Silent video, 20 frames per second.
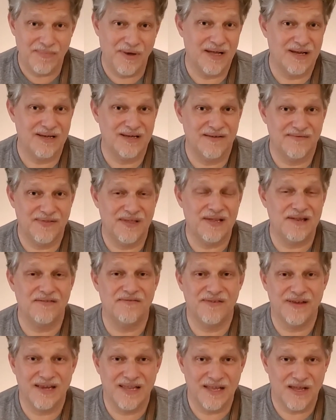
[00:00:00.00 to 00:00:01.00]
button if these
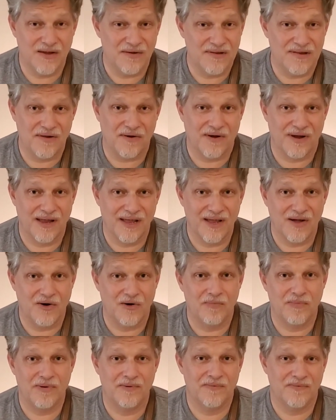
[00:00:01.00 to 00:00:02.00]
videos are a
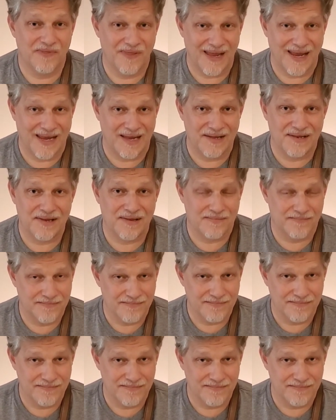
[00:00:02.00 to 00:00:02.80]
help. Thanks.